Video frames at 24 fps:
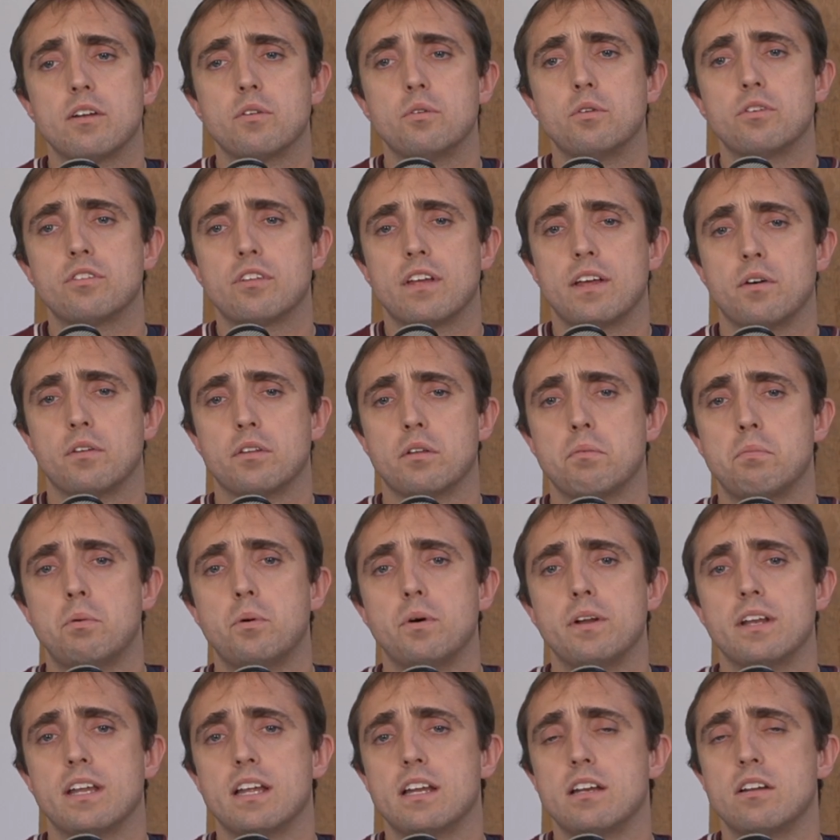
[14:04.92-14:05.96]
also hit on the
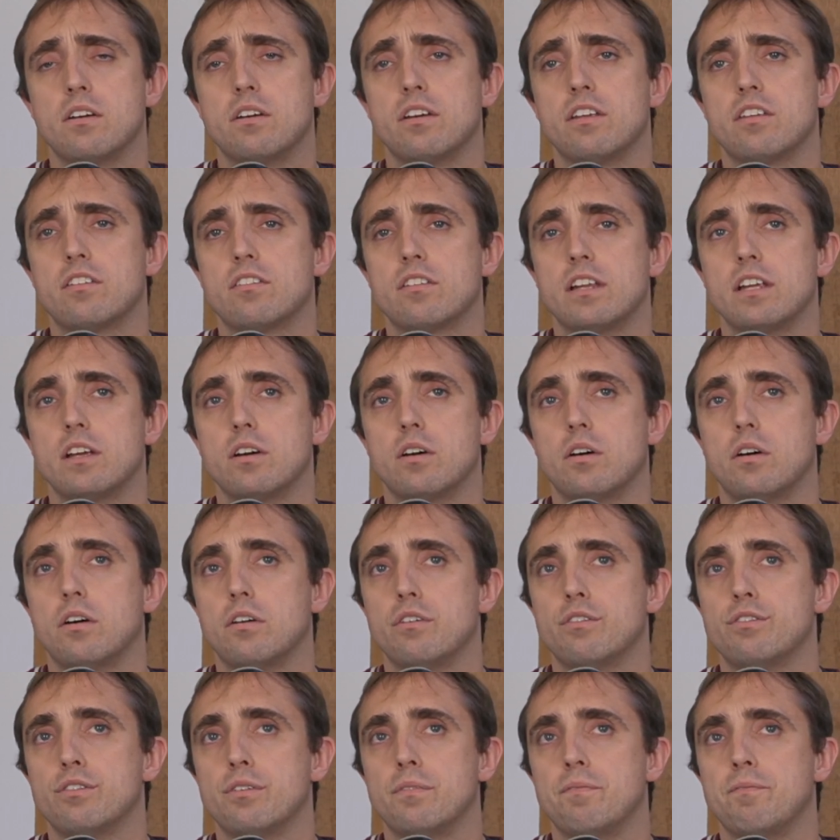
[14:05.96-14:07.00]
point there nicely
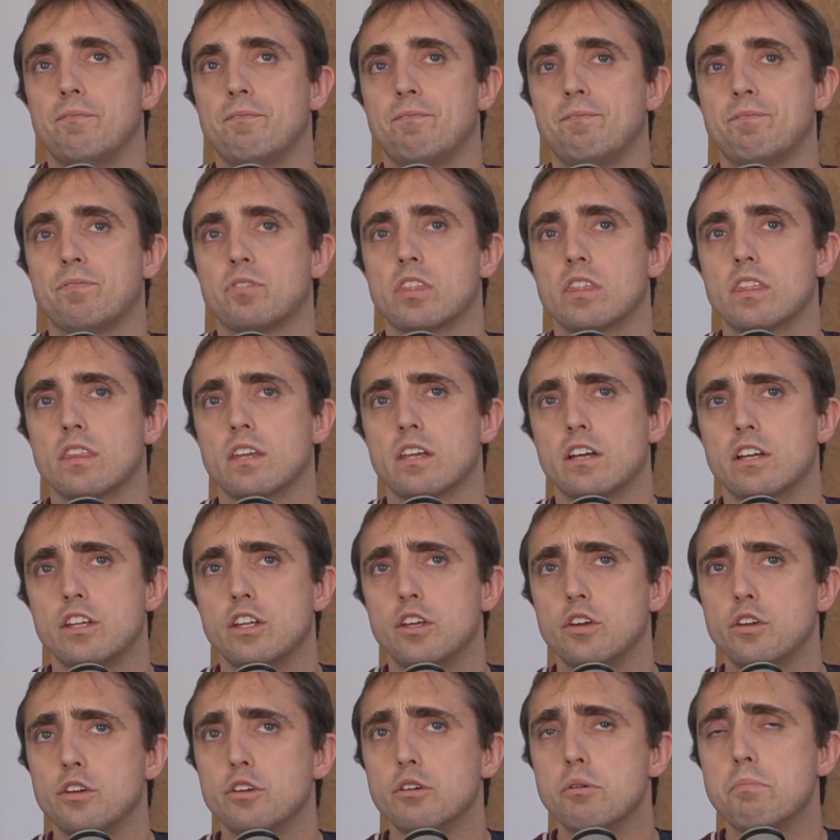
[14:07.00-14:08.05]
of
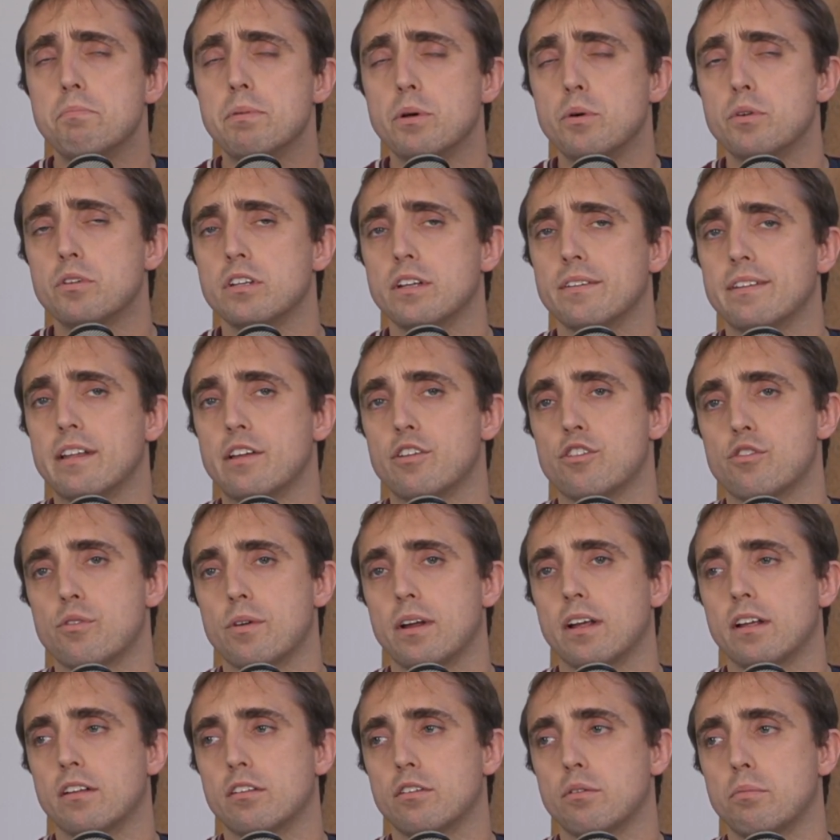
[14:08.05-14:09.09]
you're building up that
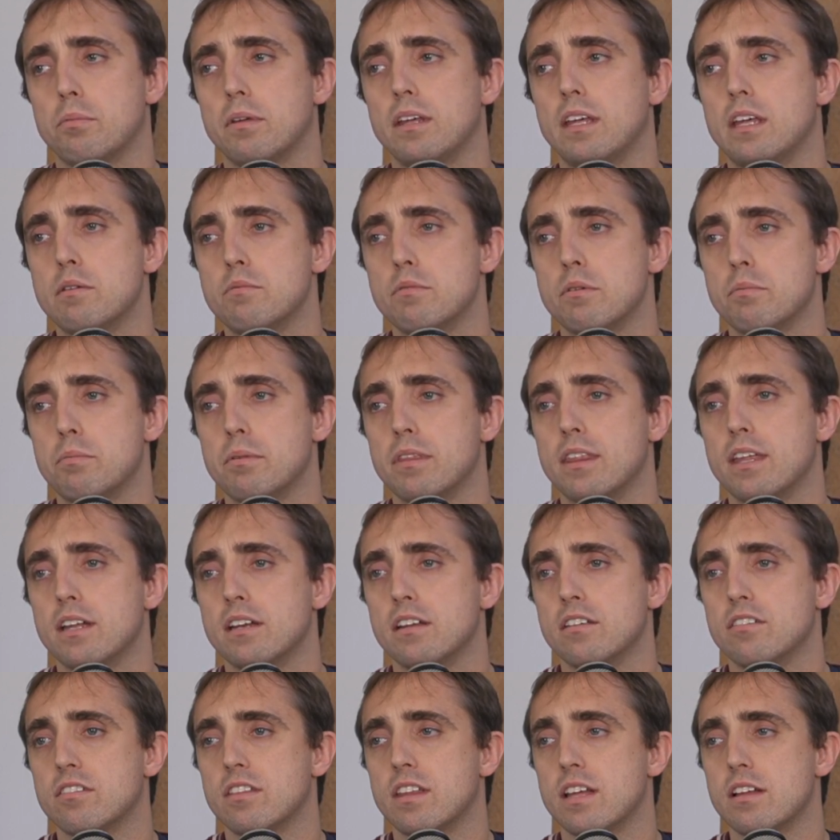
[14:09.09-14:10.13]
strength to begin with, but then
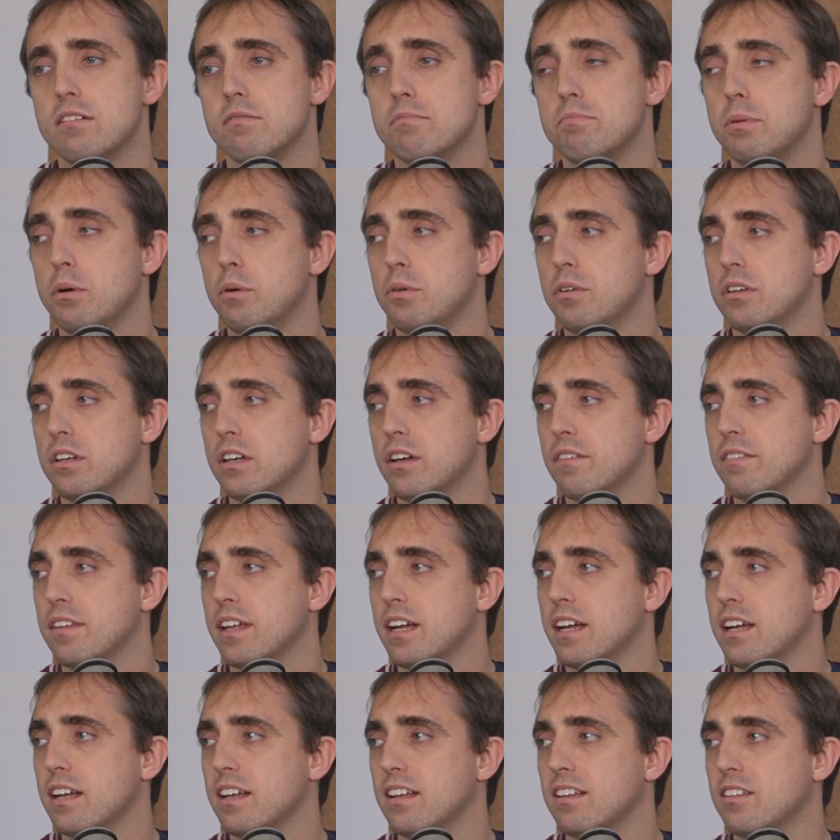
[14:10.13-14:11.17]
it's then building up
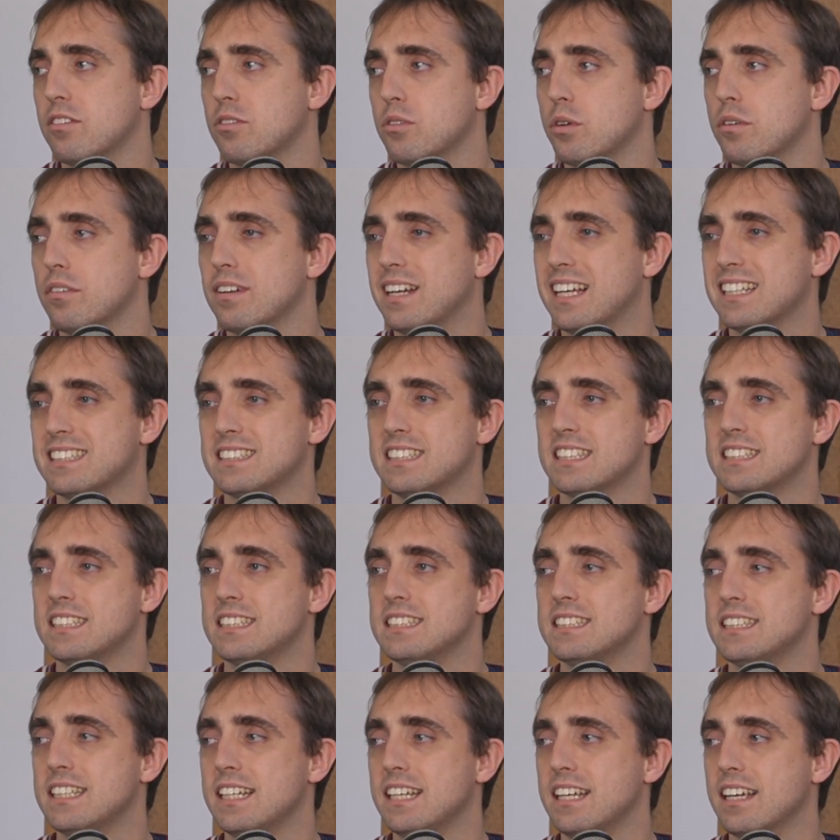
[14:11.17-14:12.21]
that sort of
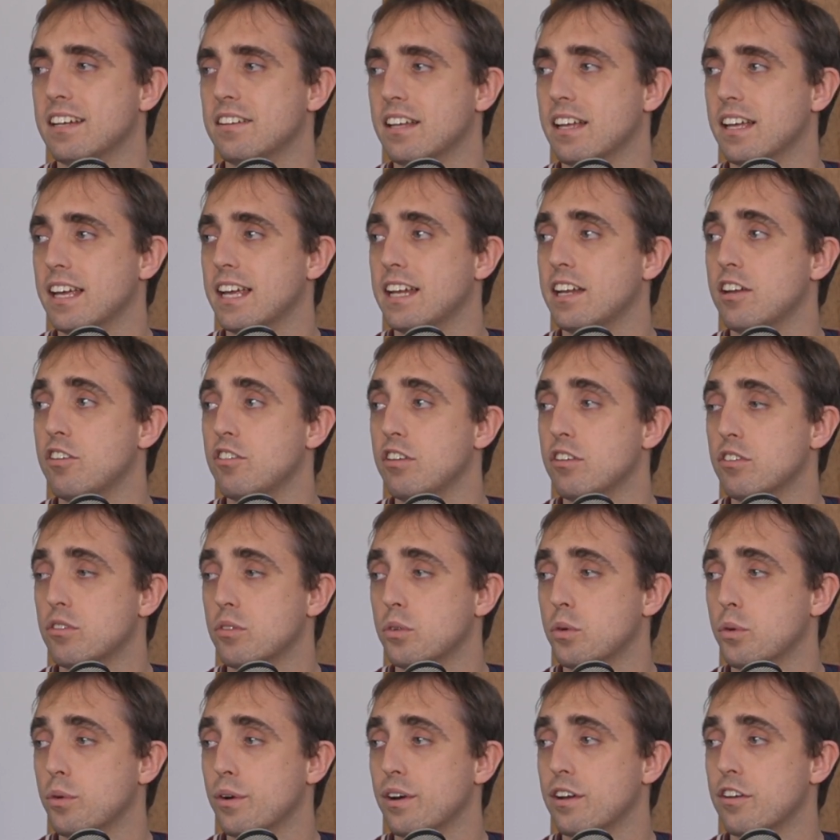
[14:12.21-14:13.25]
elasticity and that energy
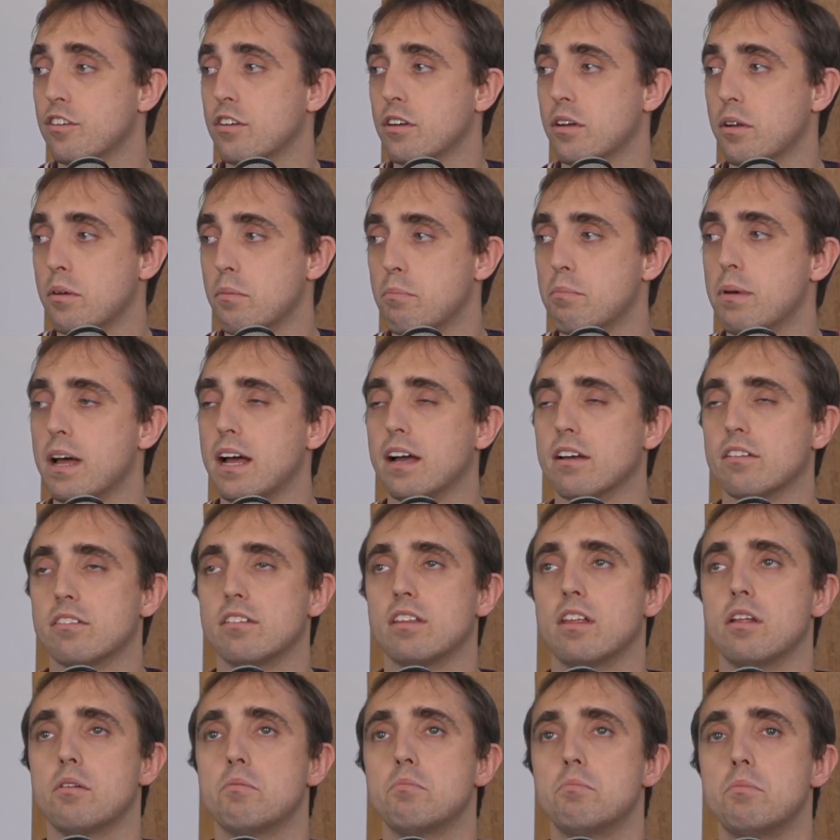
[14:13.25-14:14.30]
storage back to
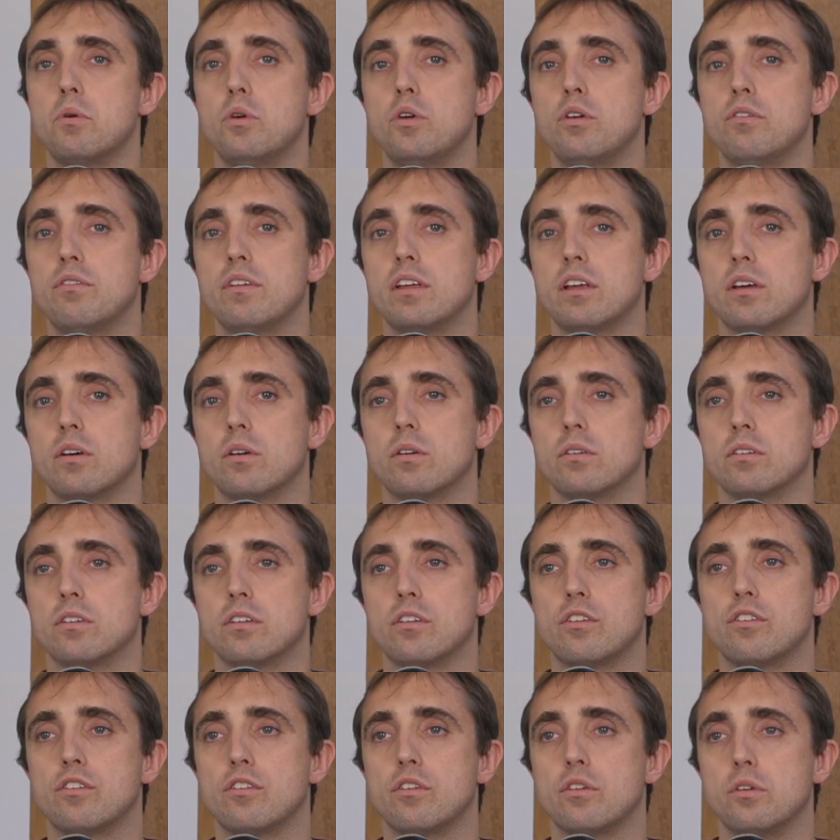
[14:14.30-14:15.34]
then moving on
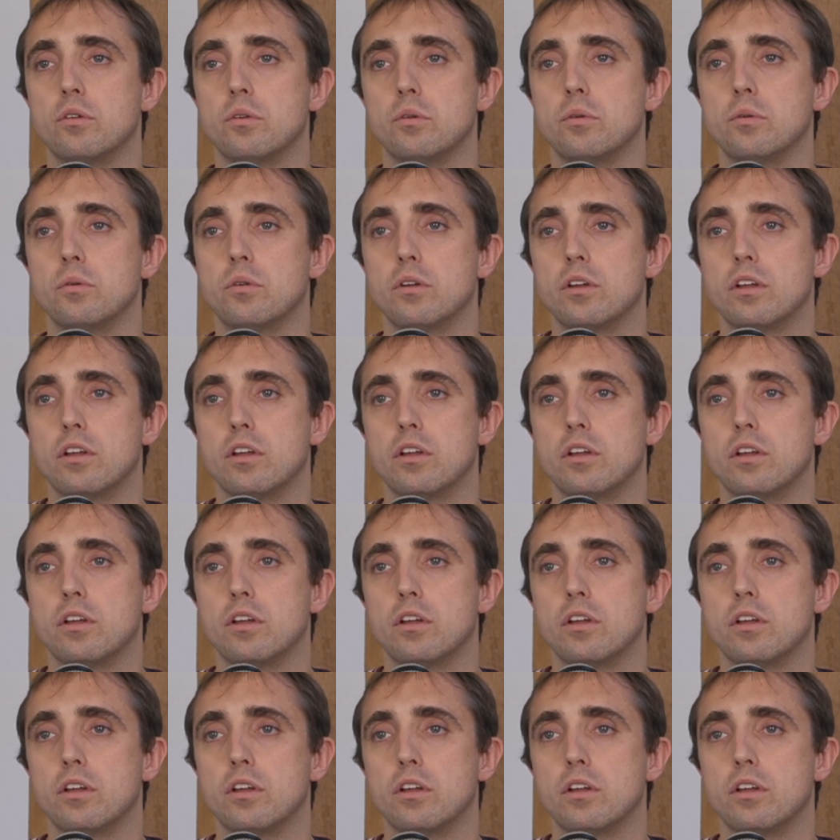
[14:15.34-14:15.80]
to